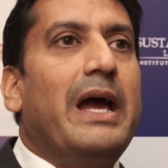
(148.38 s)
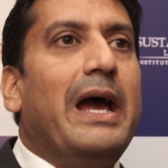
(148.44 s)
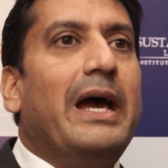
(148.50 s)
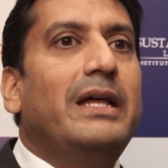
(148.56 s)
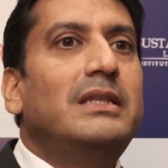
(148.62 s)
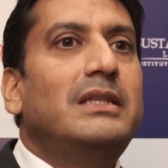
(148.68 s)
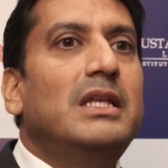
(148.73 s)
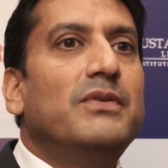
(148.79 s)

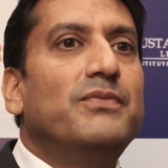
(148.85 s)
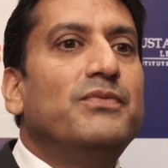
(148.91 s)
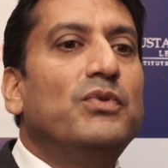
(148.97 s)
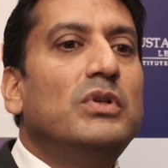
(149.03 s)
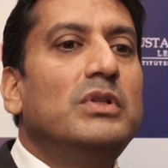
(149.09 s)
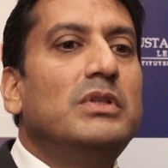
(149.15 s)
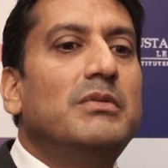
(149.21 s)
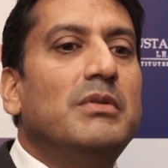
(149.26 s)
and
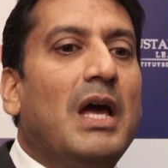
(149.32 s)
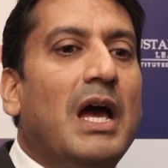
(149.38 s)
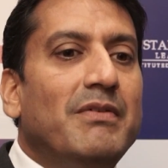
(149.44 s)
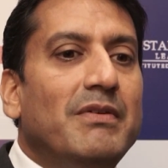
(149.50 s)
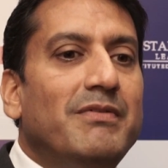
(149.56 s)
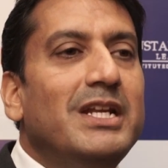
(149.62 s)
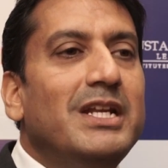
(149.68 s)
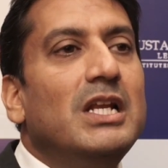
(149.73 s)
therefore have
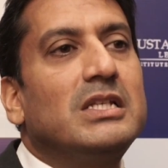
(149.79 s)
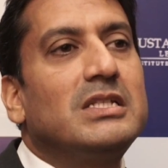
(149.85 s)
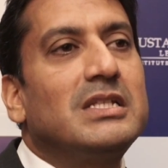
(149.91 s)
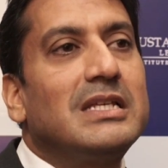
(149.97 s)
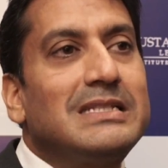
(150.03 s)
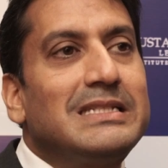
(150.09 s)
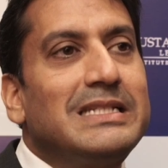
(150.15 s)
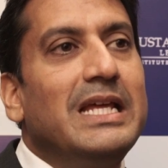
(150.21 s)
a very
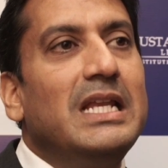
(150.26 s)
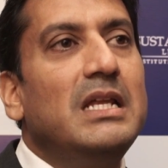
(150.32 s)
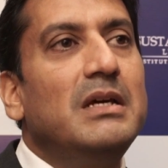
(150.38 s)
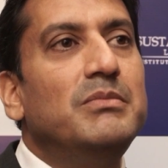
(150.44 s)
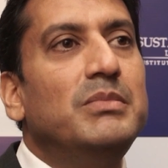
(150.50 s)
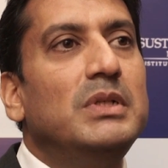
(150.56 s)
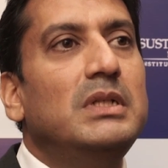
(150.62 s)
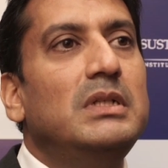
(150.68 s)

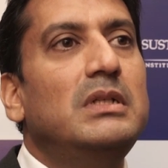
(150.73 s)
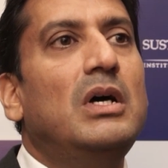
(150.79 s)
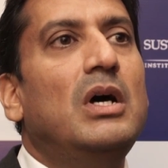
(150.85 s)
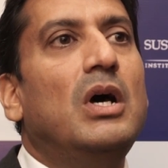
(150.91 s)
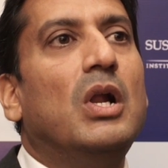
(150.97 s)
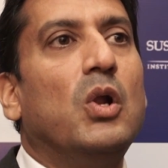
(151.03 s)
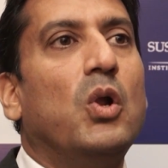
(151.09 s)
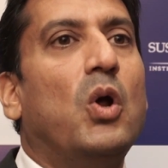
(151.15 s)
sustainable
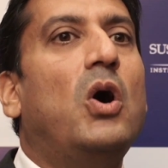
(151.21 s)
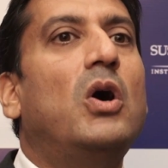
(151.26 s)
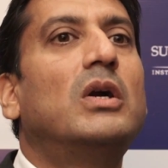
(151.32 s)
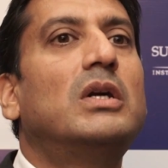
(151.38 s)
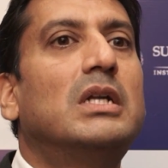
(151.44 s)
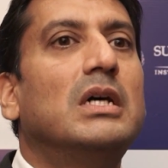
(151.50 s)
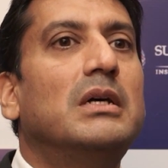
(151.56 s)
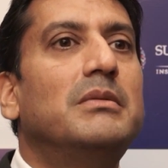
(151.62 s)

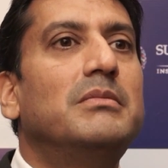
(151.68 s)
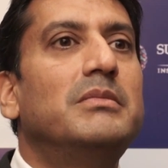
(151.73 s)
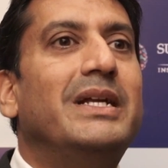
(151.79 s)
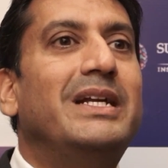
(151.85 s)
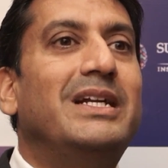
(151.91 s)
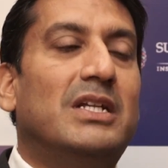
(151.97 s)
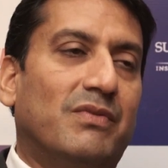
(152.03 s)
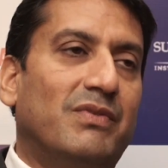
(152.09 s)
long-term
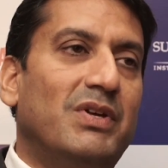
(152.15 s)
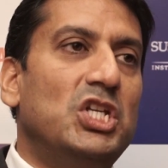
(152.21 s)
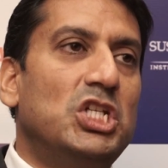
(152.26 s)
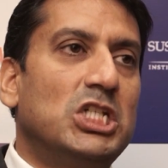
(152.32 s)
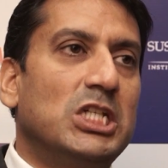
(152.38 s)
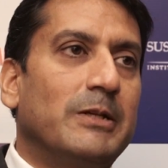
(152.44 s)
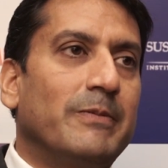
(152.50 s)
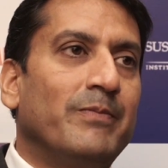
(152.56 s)

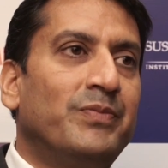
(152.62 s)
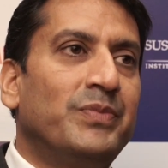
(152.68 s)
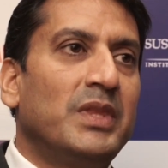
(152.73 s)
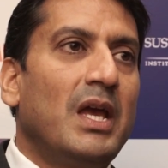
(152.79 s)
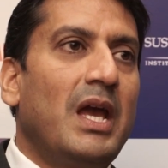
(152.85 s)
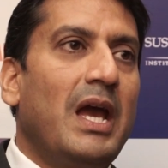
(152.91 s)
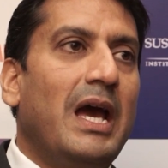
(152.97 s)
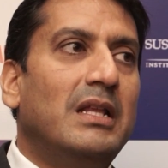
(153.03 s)
intervention.
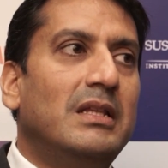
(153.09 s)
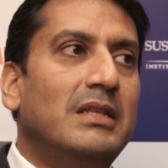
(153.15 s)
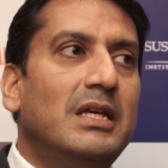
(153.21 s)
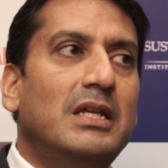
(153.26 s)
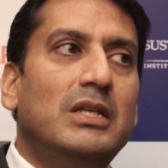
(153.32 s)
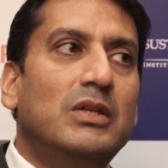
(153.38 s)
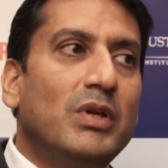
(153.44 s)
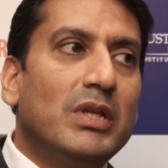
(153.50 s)
And
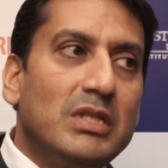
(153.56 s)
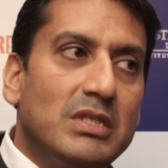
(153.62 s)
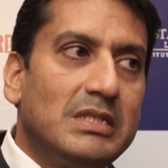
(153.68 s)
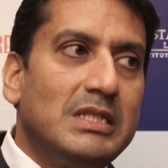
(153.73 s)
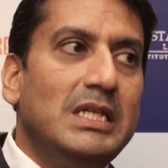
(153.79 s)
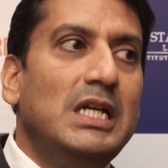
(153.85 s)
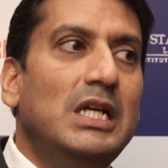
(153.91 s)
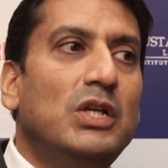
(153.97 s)
then you can
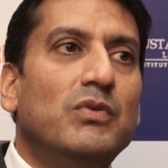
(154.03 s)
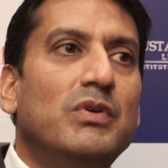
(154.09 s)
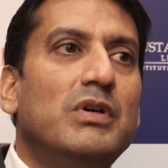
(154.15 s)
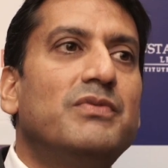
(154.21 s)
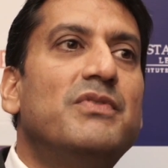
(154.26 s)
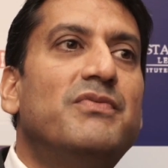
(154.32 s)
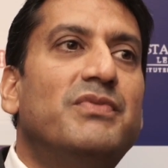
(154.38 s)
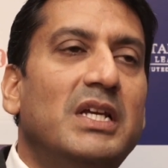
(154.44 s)
see it over
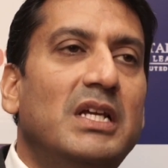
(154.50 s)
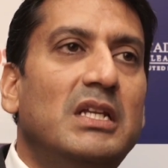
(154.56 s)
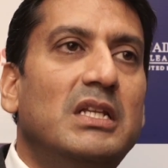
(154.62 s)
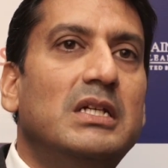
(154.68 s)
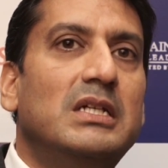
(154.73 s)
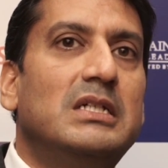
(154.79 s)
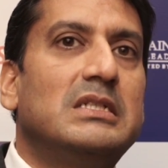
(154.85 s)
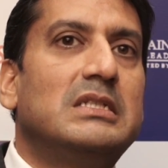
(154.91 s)
15
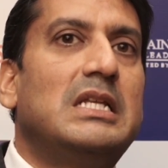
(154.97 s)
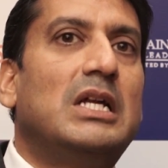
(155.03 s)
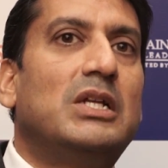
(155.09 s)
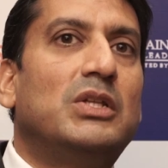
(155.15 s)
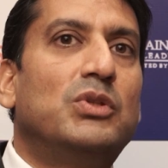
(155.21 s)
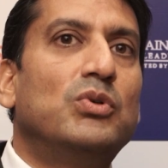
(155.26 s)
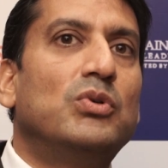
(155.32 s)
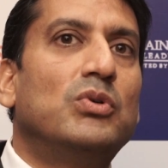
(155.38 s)
years
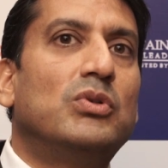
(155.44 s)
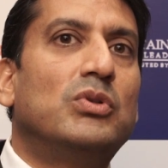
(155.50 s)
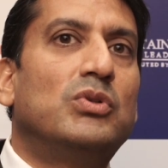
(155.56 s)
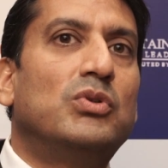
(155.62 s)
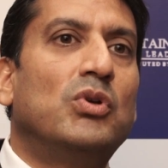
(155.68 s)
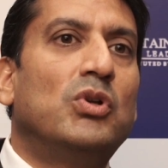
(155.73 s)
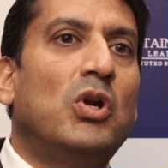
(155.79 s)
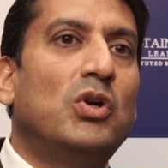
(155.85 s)
that
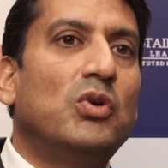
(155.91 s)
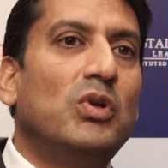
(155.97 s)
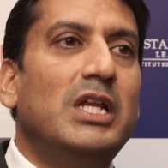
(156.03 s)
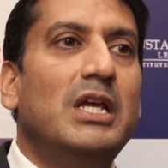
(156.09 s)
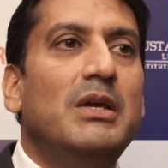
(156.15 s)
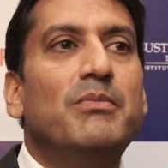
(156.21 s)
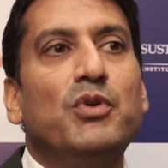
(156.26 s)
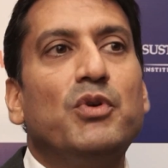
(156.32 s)
you're not
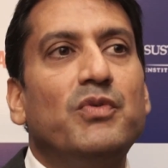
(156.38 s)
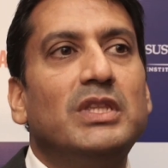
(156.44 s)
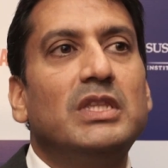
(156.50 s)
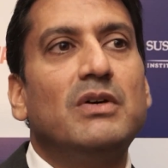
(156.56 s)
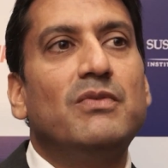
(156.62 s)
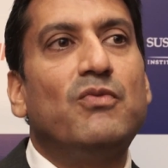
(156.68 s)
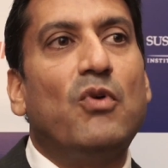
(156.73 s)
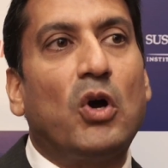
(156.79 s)
only improving
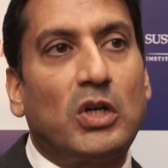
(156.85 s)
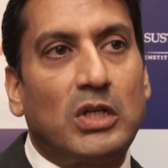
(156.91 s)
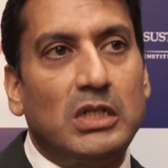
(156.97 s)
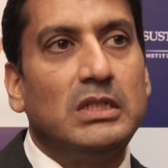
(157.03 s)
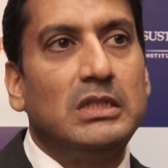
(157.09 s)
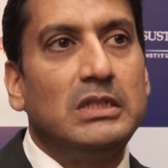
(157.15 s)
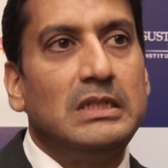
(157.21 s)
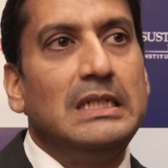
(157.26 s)
the
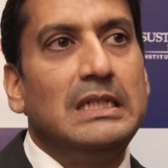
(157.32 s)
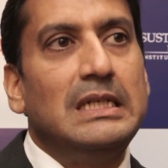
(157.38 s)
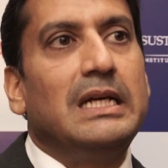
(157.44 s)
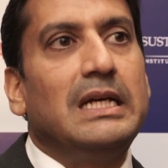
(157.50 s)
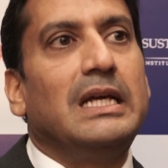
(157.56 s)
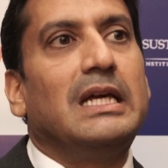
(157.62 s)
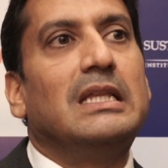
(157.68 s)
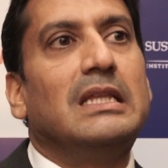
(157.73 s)
water
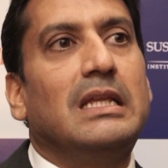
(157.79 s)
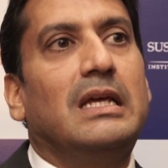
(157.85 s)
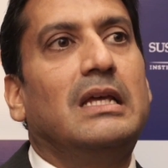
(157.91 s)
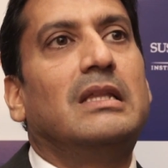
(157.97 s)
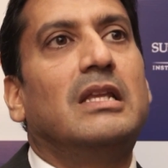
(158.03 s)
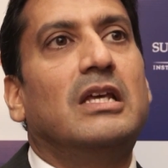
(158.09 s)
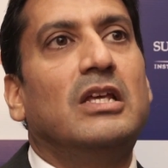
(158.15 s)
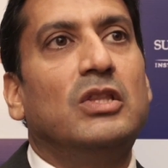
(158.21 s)

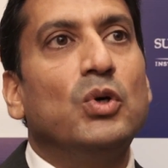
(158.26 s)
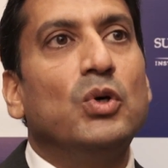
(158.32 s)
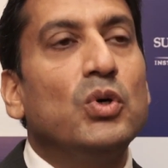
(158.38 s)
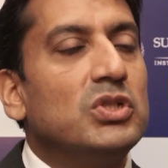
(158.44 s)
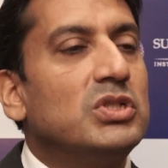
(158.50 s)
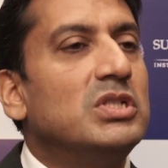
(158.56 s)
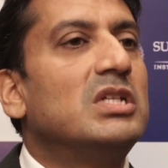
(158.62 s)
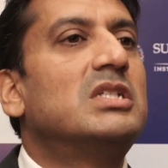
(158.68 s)
in
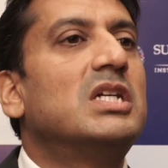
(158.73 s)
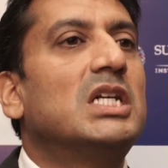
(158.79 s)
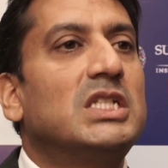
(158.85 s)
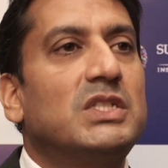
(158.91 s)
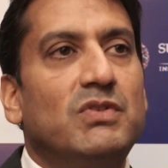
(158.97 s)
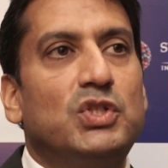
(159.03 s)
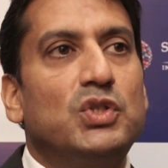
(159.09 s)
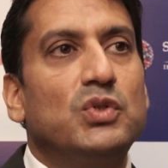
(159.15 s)
those
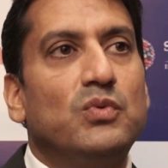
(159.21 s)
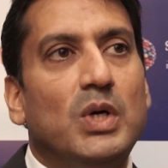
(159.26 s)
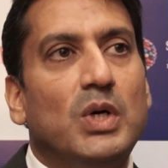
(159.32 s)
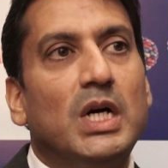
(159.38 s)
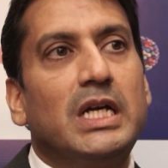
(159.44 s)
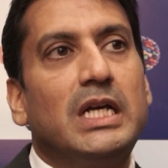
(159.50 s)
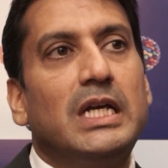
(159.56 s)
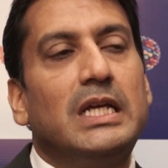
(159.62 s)
districts which you
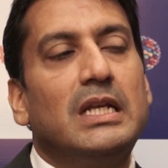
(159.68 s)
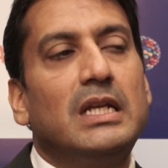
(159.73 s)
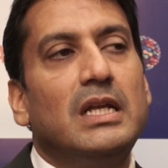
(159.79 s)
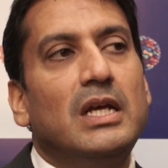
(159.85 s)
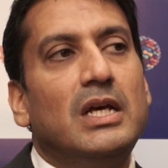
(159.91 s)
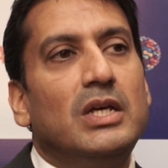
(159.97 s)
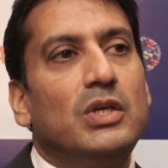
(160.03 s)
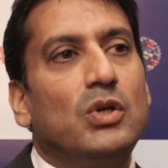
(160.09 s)
work in,
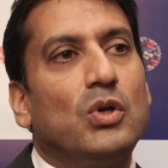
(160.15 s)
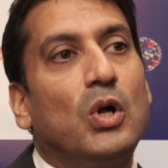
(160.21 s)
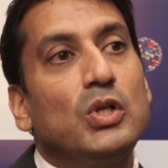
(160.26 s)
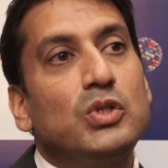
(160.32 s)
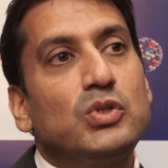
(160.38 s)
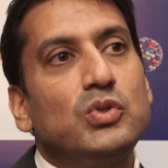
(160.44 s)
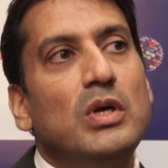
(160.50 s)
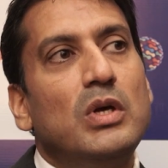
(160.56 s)
you're
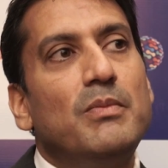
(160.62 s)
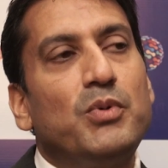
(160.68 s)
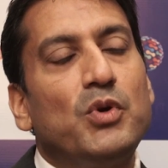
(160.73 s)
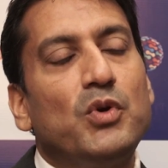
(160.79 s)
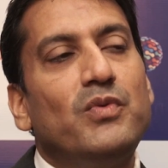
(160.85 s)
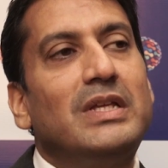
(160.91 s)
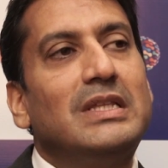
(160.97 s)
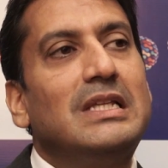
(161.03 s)
also
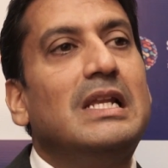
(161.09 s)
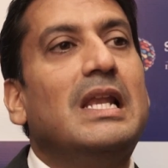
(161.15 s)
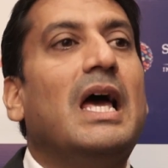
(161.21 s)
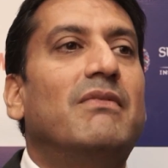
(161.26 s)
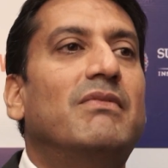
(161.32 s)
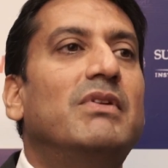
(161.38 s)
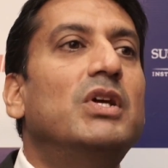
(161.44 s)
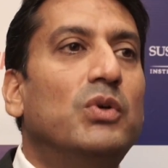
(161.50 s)
improving the
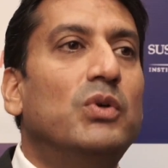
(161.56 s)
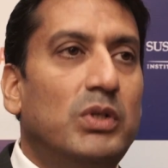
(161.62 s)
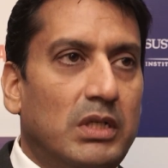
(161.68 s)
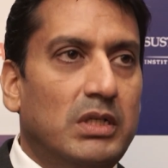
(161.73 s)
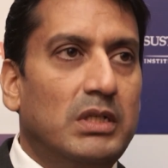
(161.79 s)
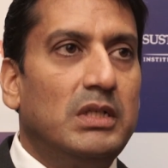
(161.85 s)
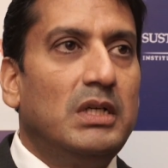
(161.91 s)
livelihood.